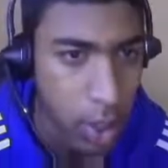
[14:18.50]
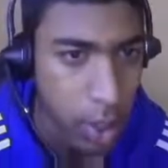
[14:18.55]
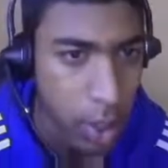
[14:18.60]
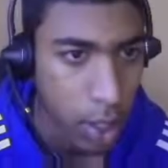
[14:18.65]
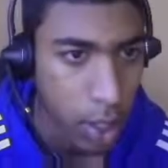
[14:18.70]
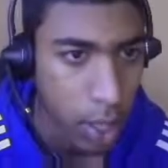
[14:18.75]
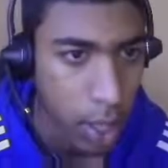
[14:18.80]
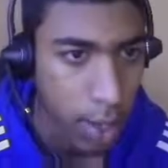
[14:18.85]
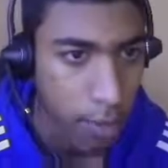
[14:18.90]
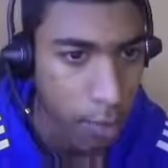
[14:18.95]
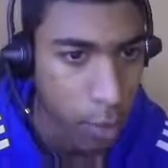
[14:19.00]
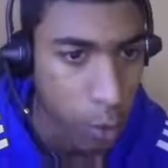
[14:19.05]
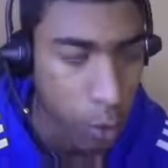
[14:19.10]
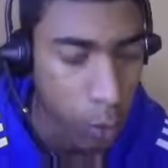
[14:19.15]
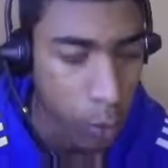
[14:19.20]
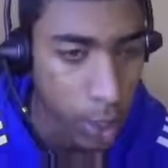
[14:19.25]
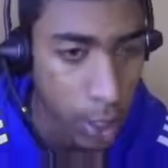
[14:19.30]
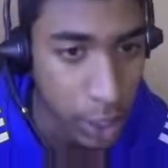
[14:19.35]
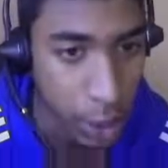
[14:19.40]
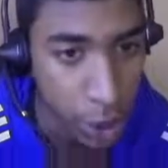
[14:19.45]
after
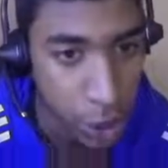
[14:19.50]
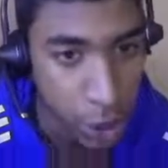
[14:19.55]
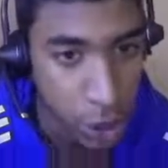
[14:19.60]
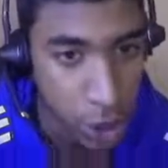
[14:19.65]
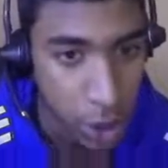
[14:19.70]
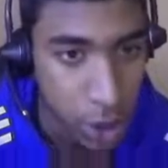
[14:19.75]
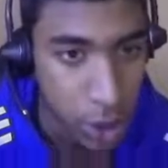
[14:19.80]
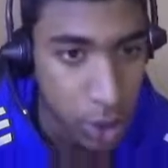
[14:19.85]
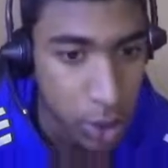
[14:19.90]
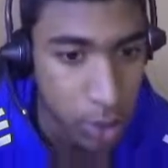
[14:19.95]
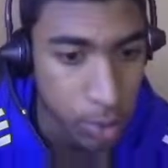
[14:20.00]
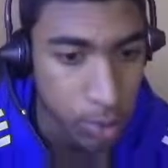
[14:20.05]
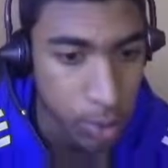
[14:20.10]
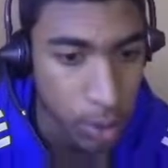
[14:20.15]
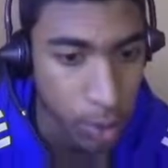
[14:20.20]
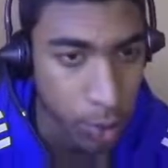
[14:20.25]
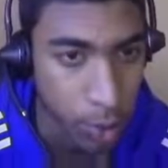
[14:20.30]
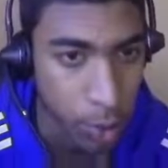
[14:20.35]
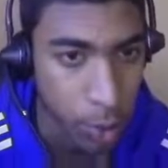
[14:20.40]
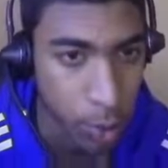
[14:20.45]
which my
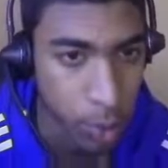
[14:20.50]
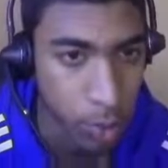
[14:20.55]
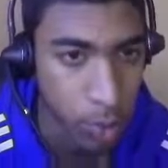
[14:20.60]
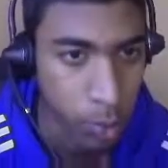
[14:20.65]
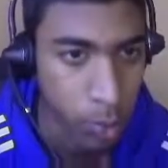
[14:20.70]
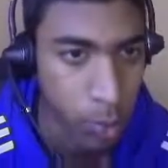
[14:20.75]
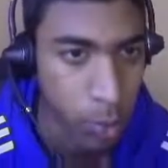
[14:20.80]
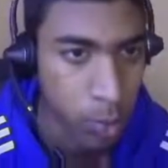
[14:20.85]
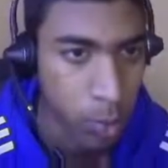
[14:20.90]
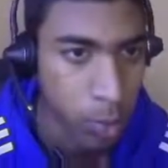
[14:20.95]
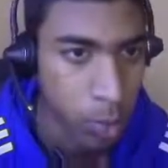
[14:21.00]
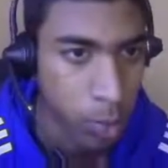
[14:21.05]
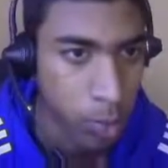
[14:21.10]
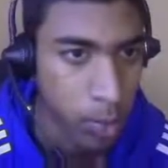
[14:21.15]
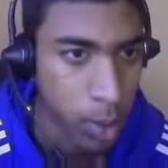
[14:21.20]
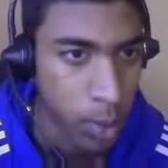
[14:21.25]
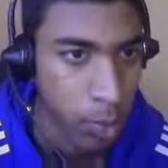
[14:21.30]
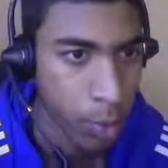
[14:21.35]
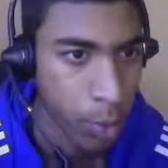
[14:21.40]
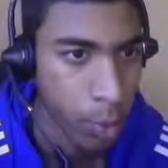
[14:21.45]

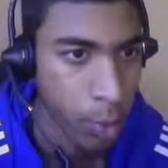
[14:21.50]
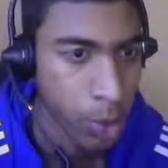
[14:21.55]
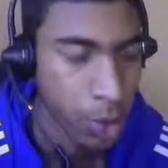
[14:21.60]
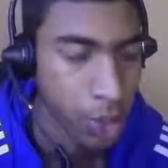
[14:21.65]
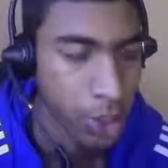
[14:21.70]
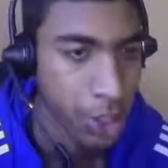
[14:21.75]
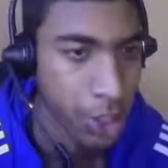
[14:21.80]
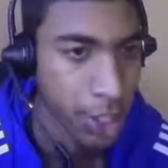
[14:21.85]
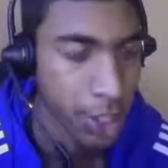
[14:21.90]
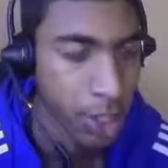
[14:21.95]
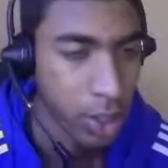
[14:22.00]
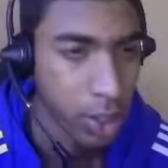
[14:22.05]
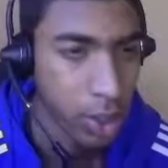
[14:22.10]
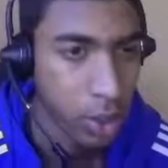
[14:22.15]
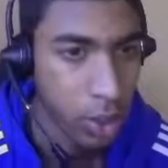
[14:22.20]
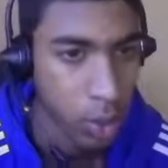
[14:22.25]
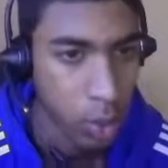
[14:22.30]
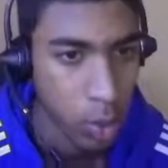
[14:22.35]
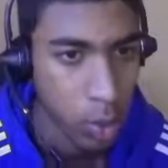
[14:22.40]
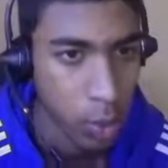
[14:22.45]
rook which is here
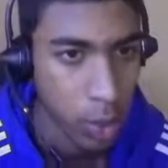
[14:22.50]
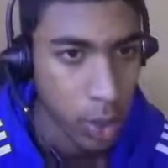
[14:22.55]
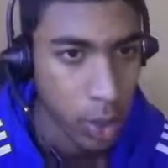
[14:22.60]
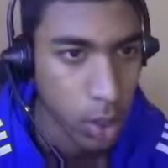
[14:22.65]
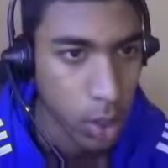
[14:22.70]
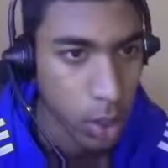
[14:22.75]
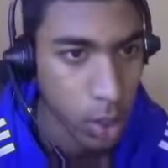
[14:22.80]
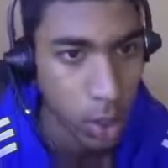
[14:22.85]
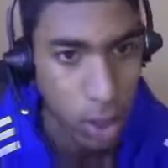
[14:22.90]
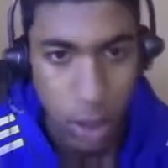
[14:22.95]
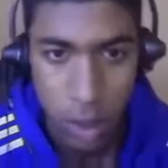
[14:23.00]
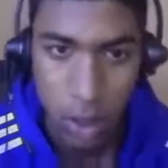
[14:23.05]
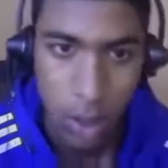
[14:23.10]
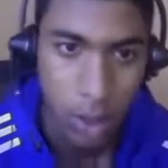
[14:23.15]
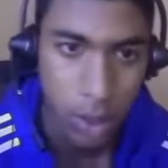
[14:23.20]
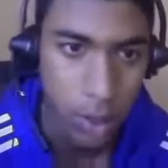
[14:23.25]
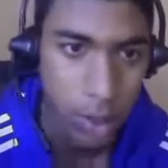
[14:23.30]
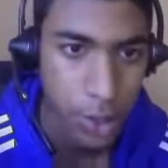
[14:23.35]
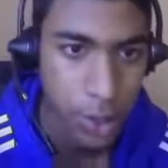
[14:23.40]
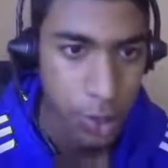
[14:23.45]
will
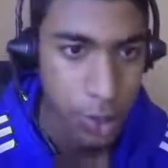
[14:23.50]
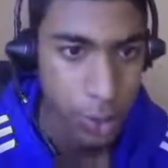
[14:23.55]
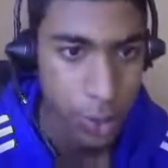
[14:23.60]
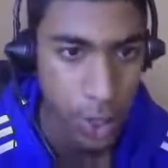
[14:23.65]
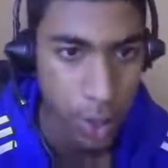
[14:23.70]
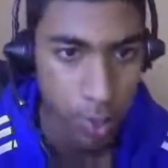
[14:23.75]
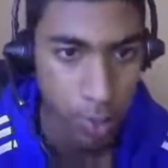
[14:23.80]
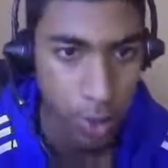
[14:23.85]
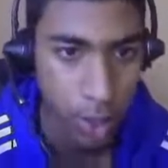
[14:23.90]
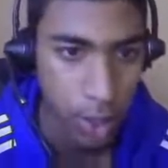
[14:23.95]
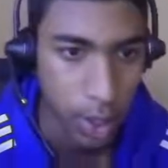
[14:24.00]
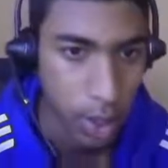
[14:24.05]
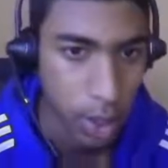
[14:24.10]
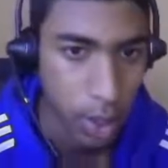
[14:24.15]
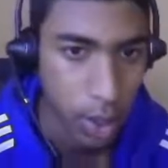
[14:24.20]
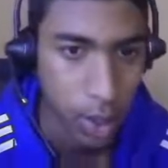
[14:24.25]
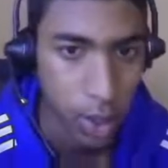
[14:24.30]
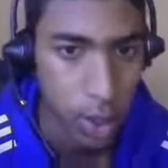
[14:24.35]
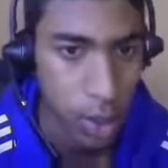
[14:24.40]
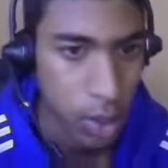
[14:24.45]
do something.
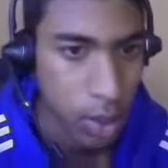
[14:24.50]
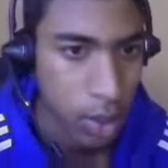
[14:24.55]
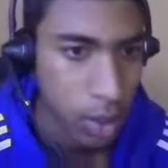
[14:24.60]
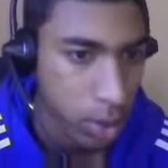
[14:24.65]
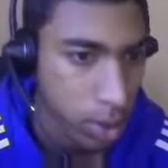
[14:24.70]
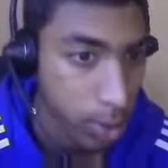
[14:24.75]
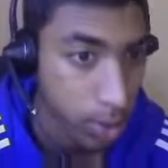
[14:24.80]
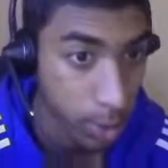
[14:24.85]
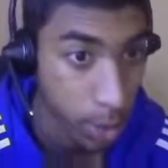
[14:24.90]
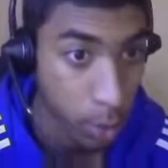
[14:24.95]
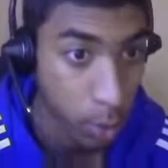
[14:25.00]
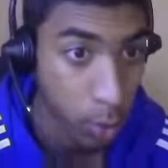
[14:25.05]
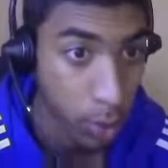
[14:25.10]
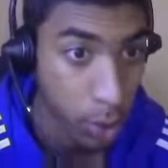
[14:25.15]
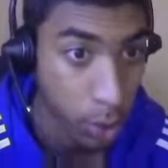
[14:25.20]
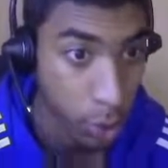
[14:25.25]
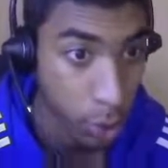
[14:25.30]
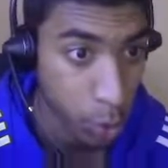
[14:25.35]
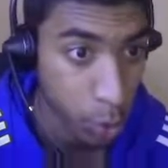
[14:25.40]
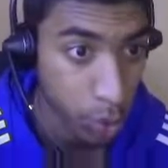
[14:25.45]
Not quite
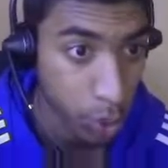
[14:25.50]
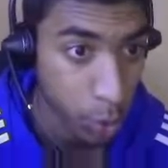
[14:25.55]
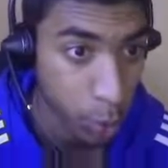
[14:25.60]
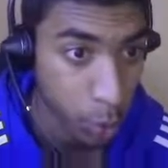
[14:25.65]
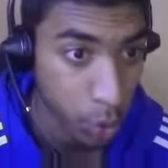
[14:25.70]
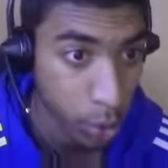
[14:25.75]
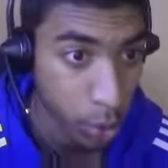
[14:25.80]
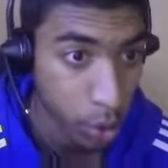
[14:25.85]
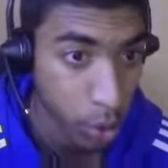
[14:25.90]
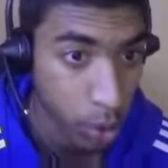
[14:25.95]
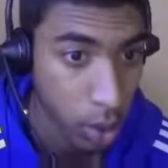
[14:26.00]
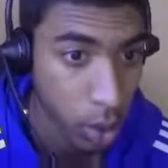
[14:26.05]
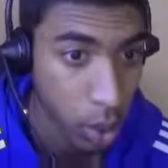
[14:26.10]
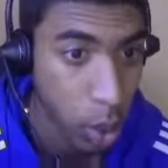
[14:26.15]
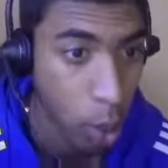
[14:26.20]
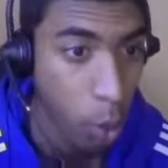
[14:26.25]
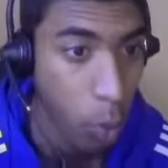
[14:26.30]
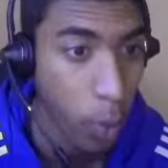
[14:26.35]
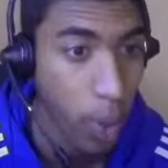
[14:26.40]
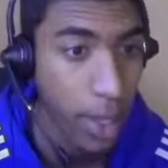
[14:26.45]
sure what it will.
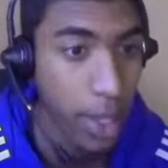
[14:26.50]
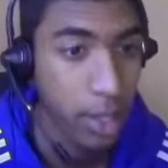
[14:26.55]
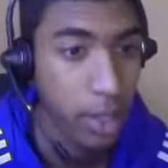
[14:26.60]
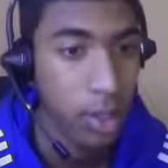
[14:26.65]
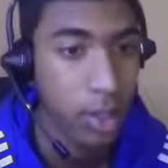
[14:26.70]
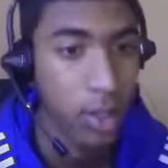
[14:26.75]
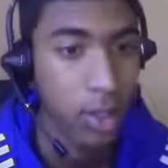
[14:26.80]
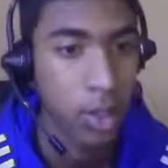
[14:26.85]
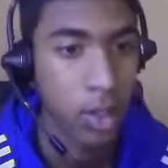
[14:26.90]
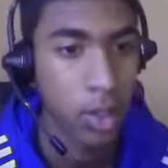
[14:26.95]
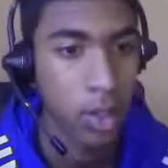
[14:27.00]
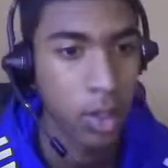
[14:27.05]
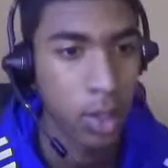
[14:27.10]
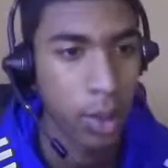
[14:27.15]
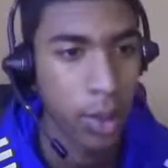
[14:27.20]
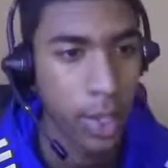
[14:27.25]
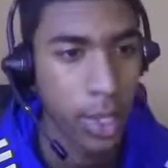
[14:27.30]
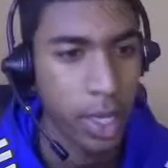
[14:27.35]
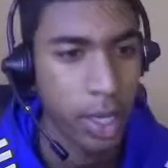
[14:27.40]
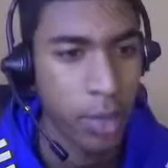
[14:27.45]
Oh wait, no,
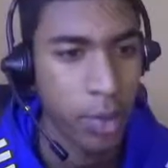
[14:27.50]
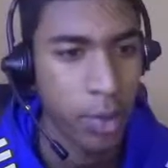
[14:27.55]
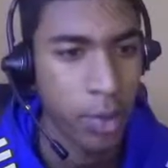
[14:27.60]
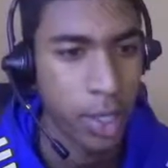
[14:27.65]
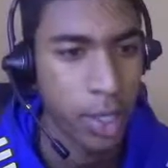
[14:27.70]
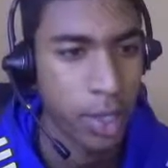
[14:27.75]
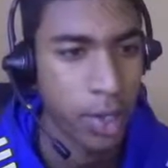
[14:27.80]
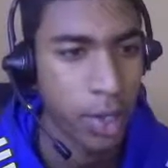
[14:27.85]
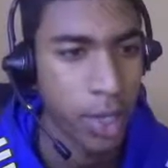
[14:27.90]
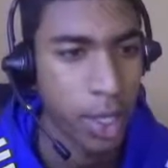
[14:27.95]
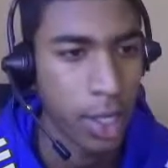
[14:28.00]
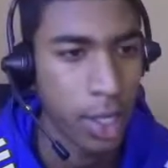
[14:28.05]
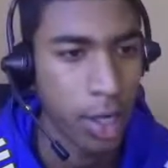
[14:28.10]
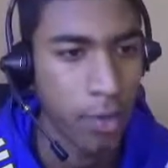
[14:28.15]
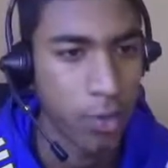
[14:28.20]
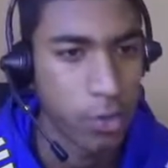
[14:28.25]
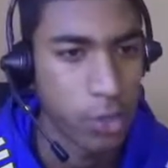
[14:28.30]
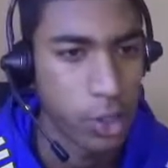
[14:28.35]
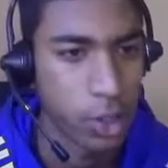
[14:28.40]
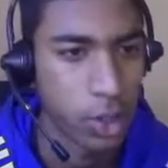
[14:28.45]
I can't do that. The knight
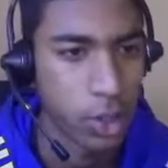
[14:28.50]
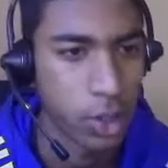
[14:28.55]
covers.